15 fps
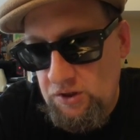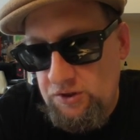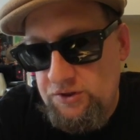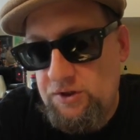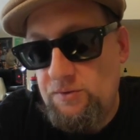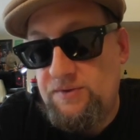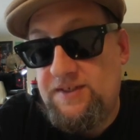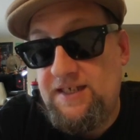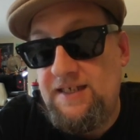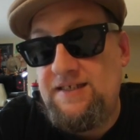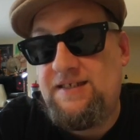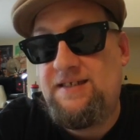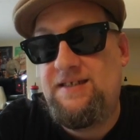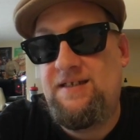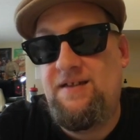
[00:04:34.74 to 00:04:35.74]
So
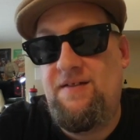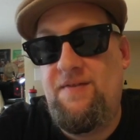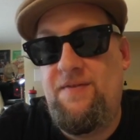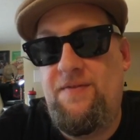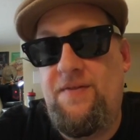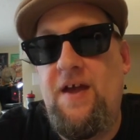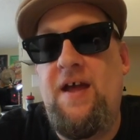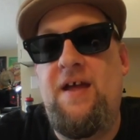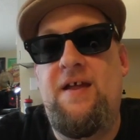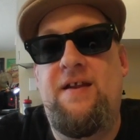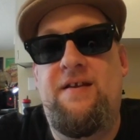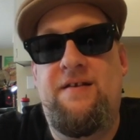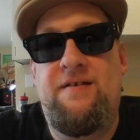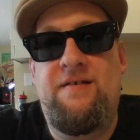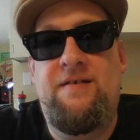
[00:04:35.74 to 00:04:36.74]
since
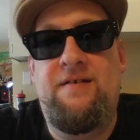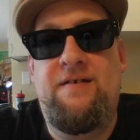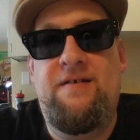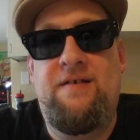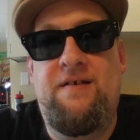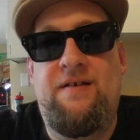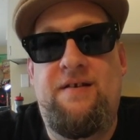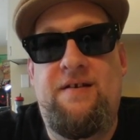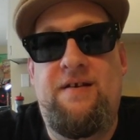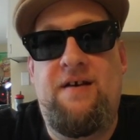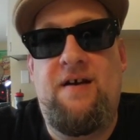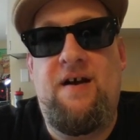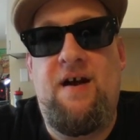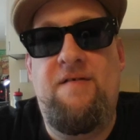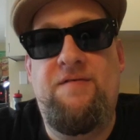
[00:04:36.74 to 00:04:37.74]
then,
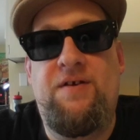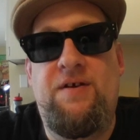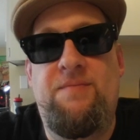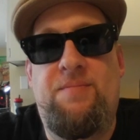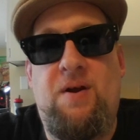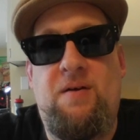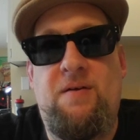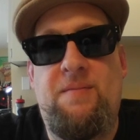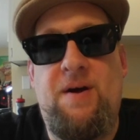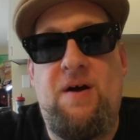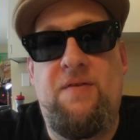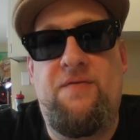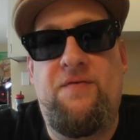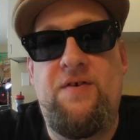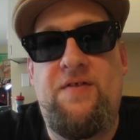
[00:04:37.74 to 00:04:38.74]
I've done probably
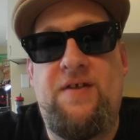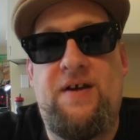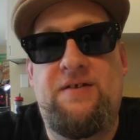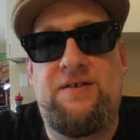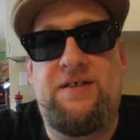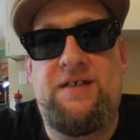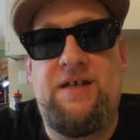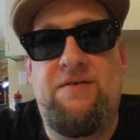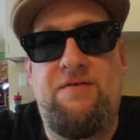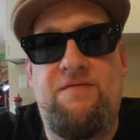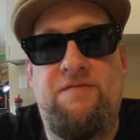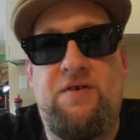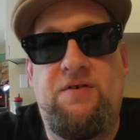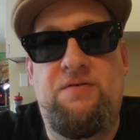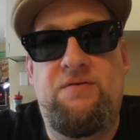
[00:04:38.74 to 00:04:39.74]
about 3,010
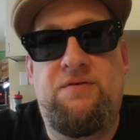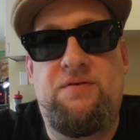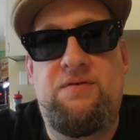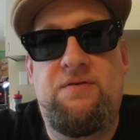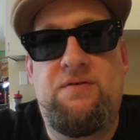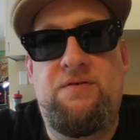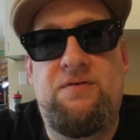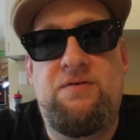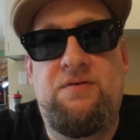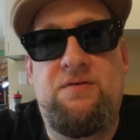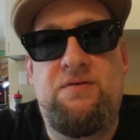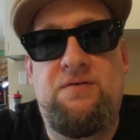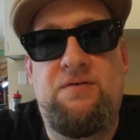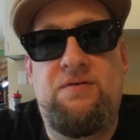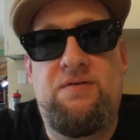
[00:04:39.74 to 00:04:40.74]
reviews,
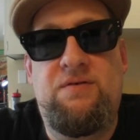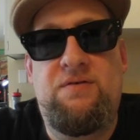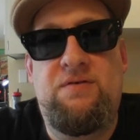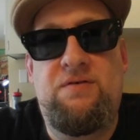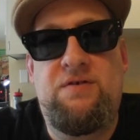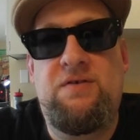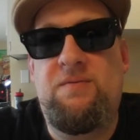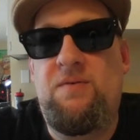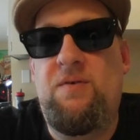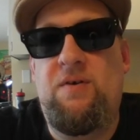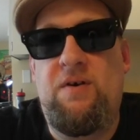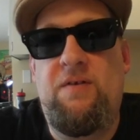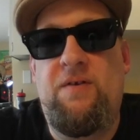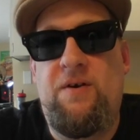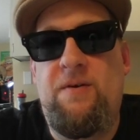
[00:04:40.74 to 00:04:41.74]
somewhere
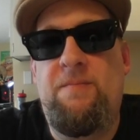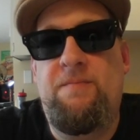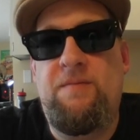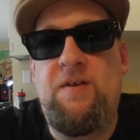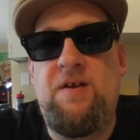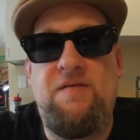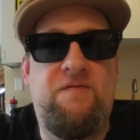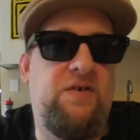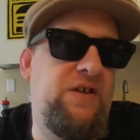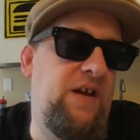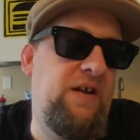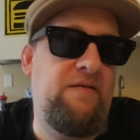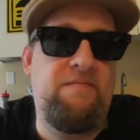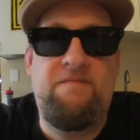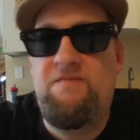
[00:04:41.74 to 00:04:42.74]
around there, give or
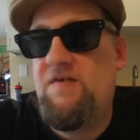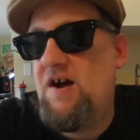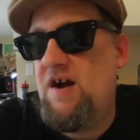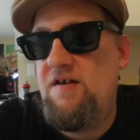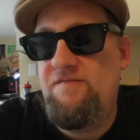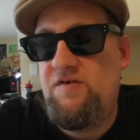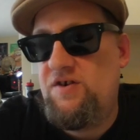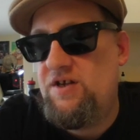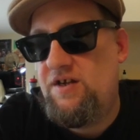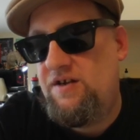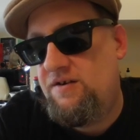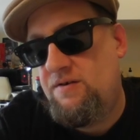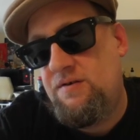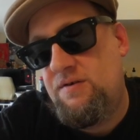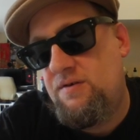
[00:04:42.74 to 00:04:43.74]
take five or
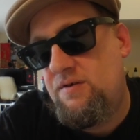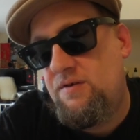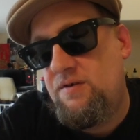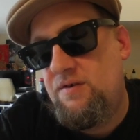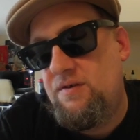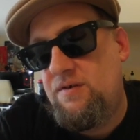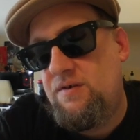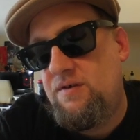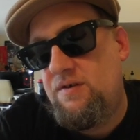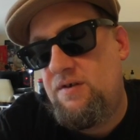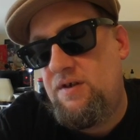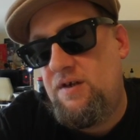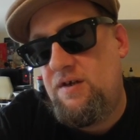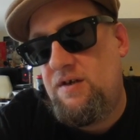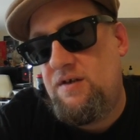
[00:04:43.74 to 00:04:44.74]
ten.
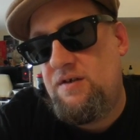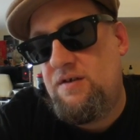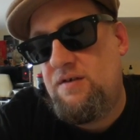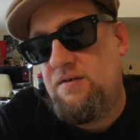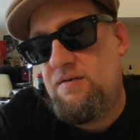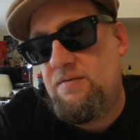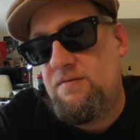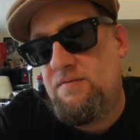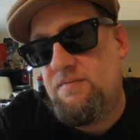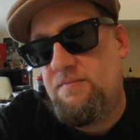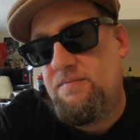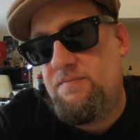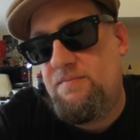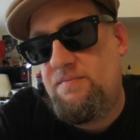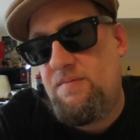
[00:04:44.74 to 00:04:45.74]
Yeah.
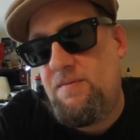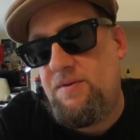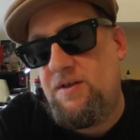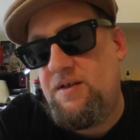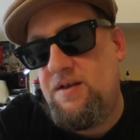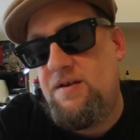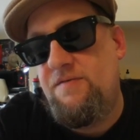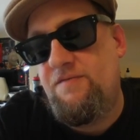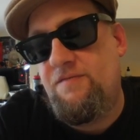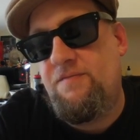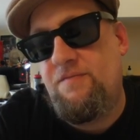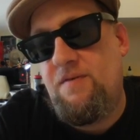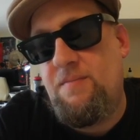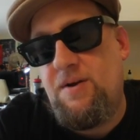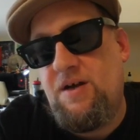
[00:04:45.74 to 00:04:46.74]
Probably give
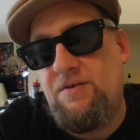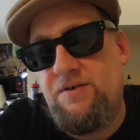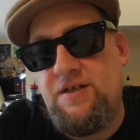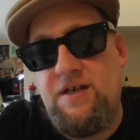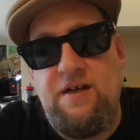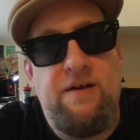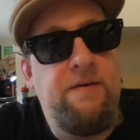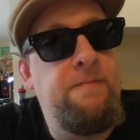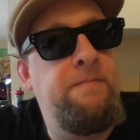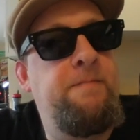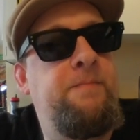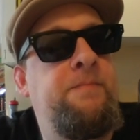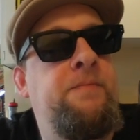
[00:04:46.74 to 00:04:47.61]
about ten.